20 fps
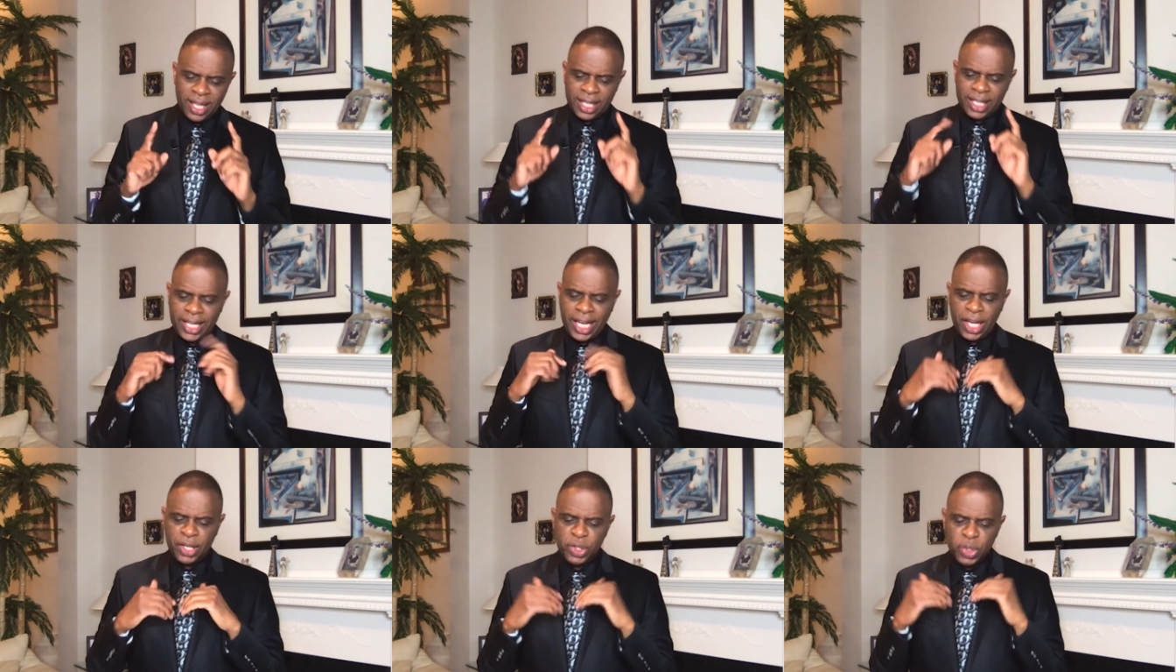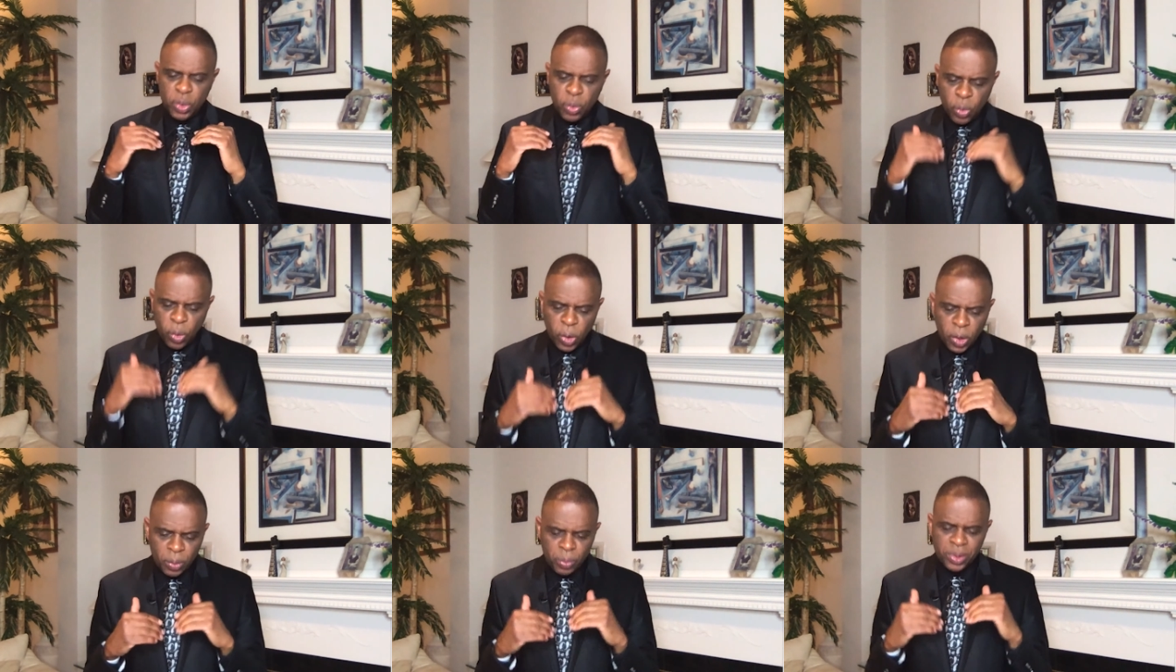Can you
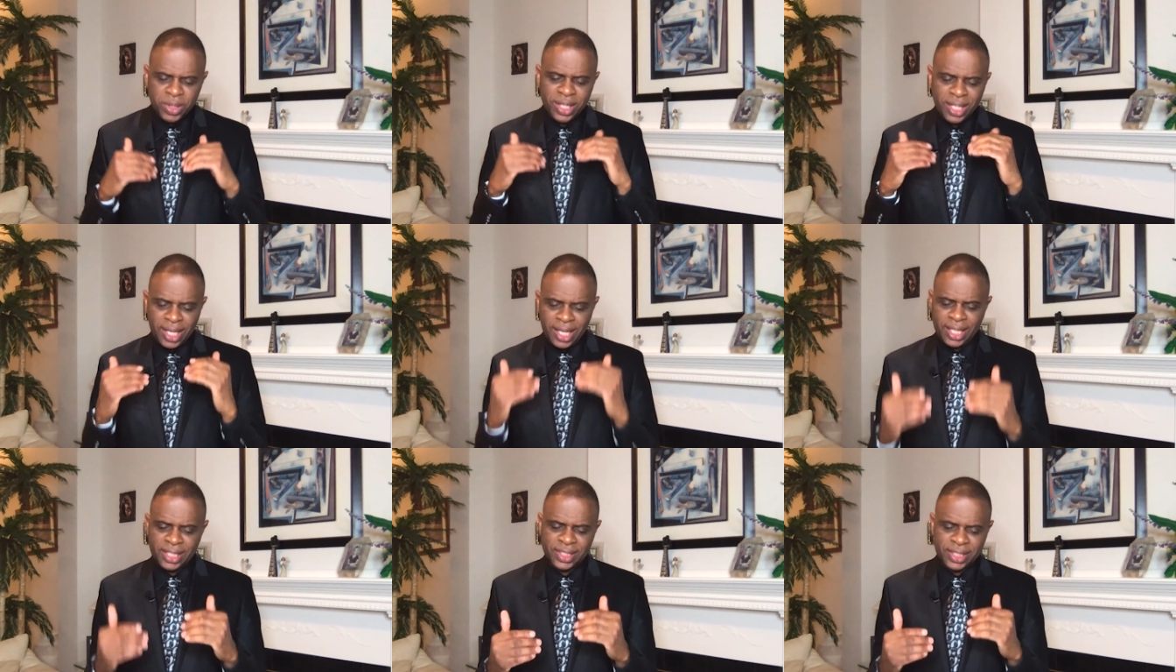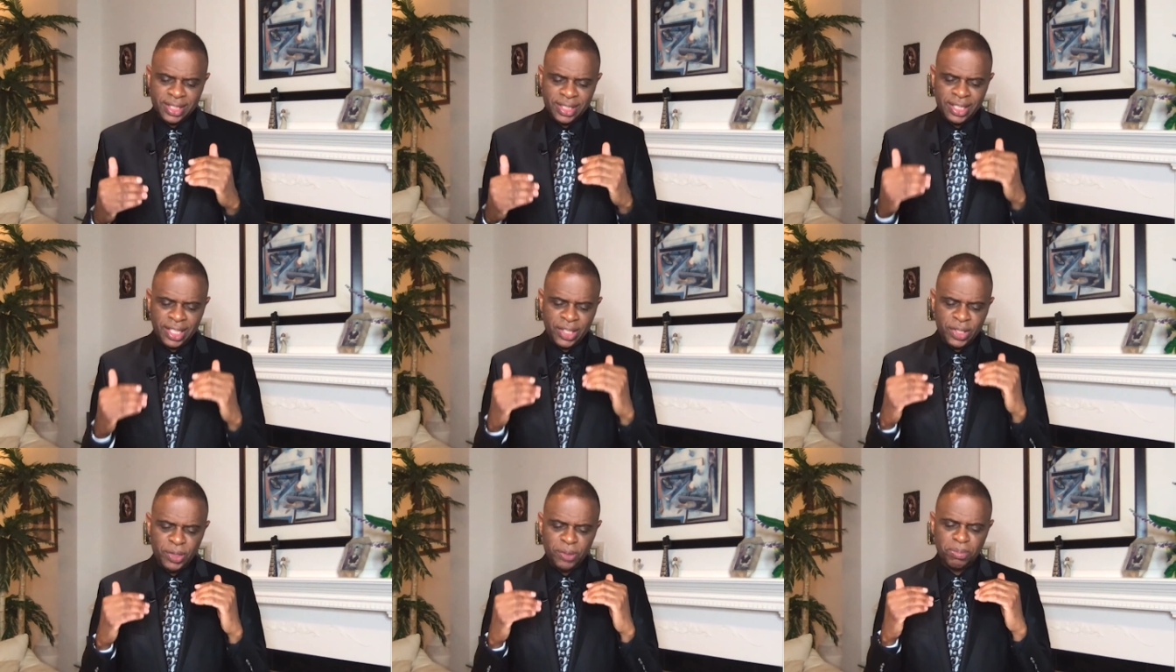work with less
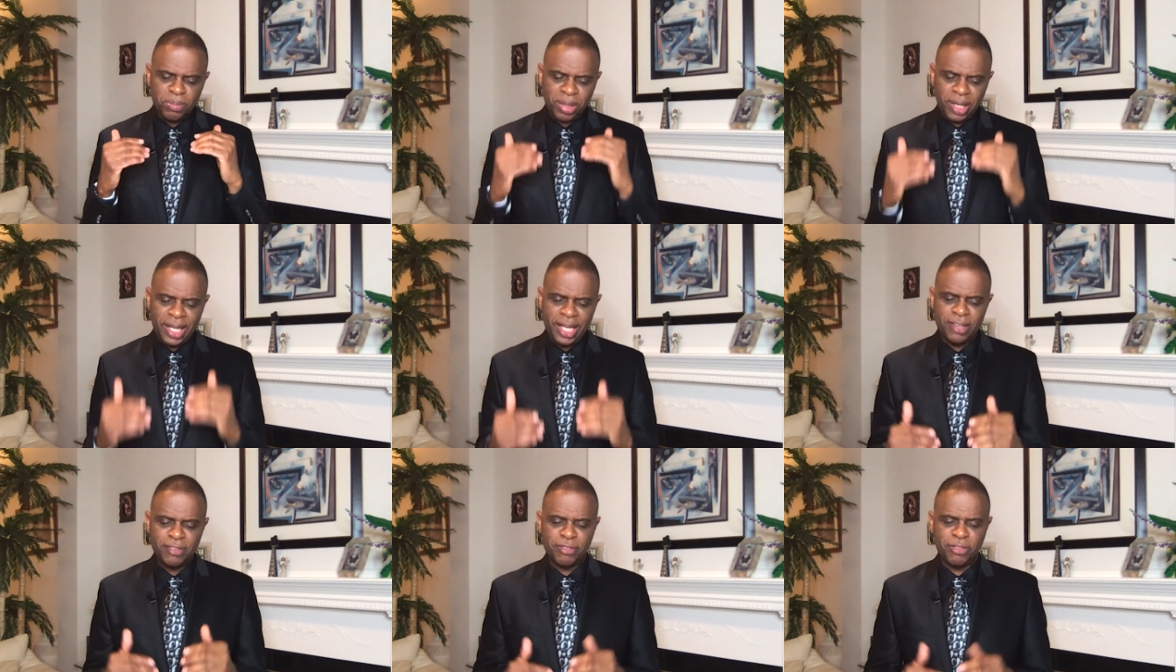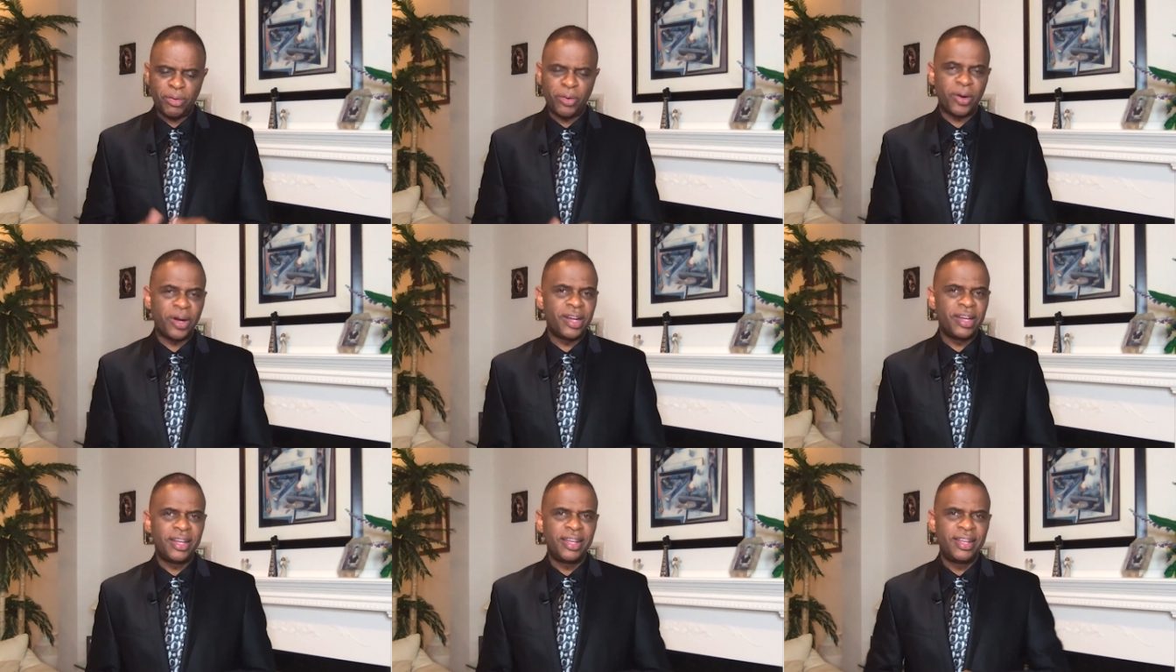than you planned
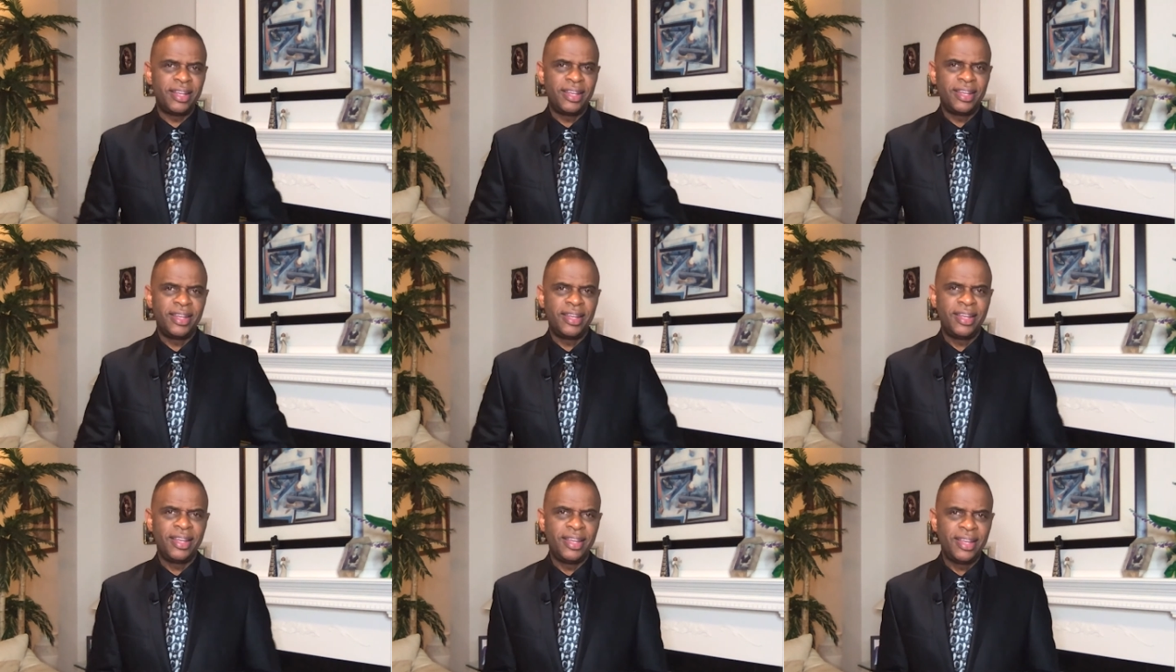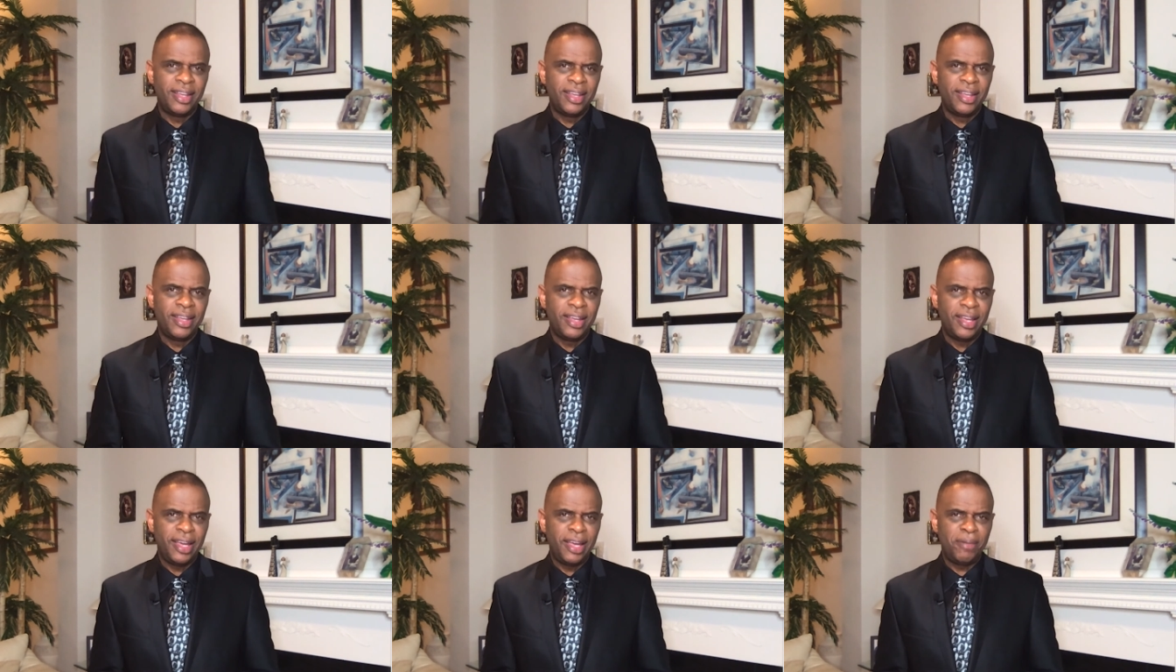for
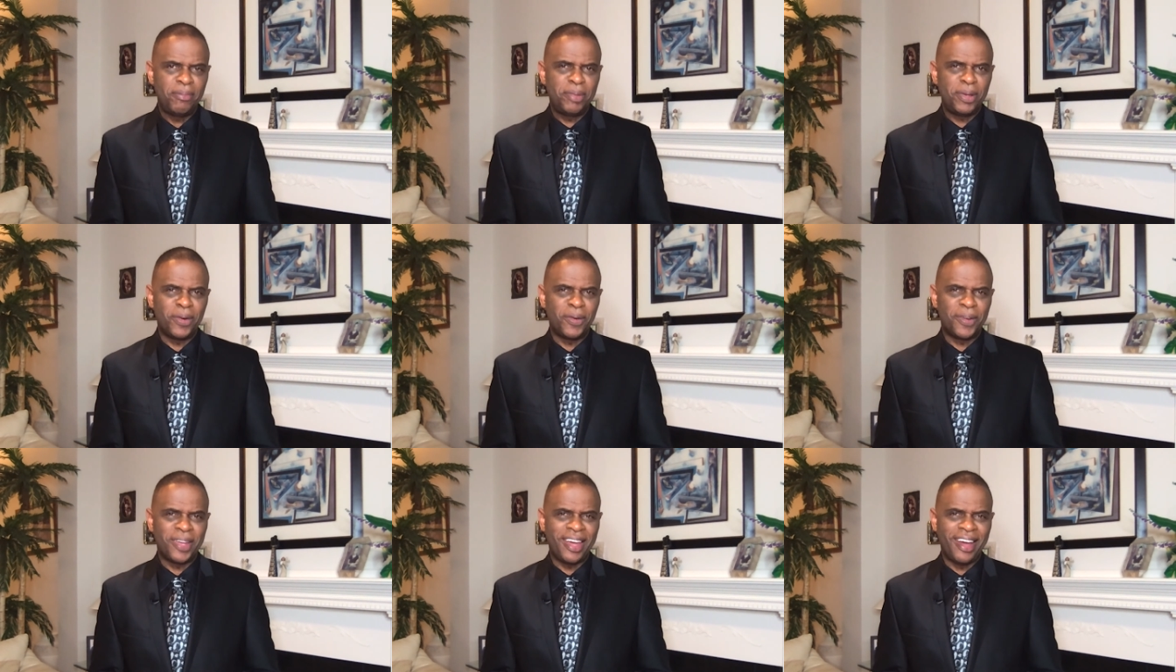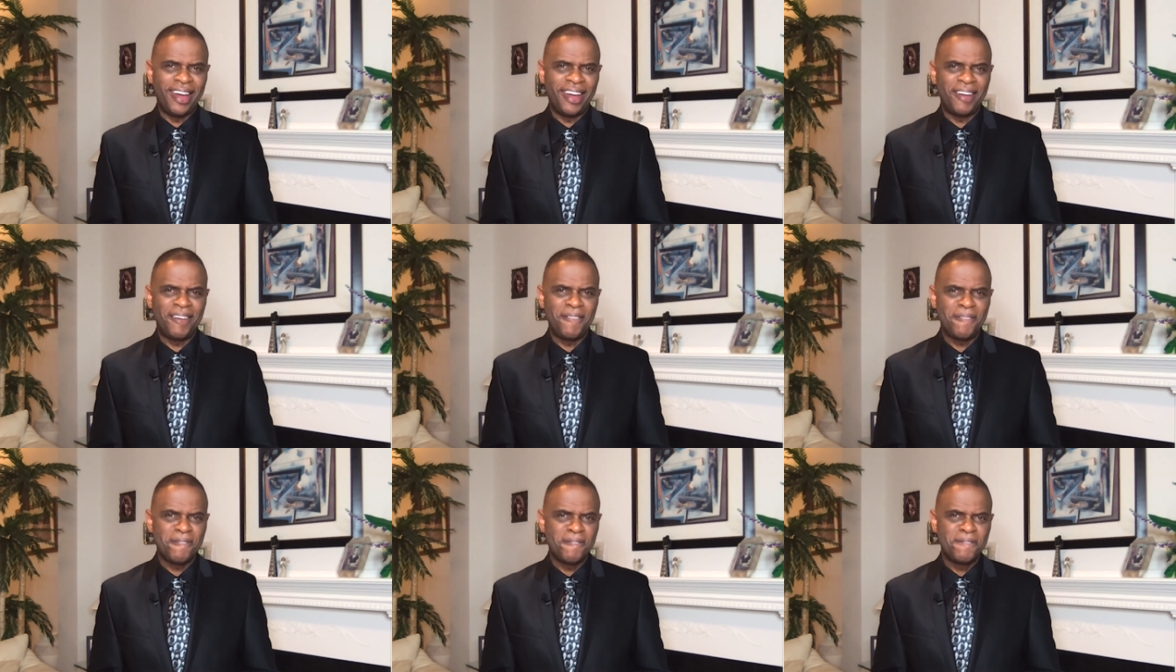and be okay?